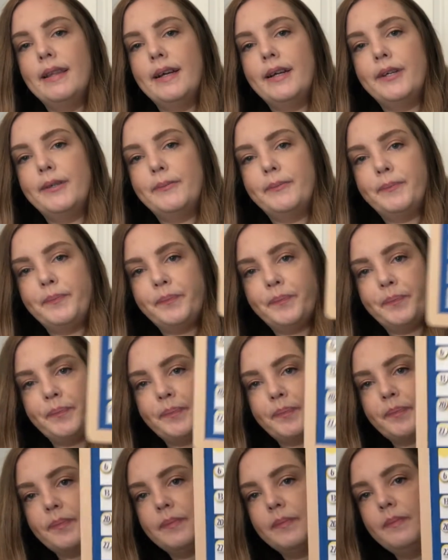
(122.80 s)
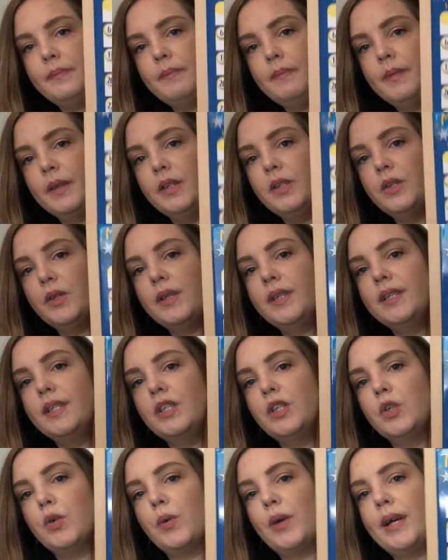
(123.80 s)
there. So this
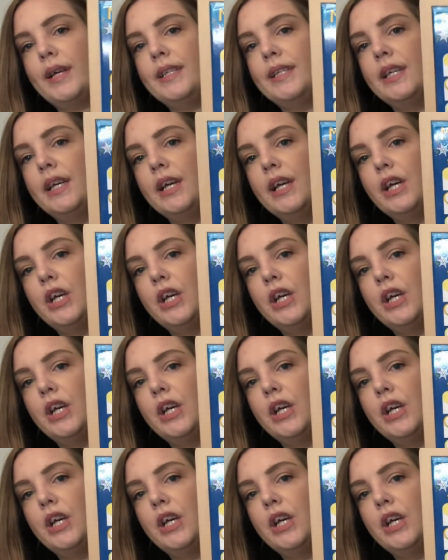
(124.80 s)
is great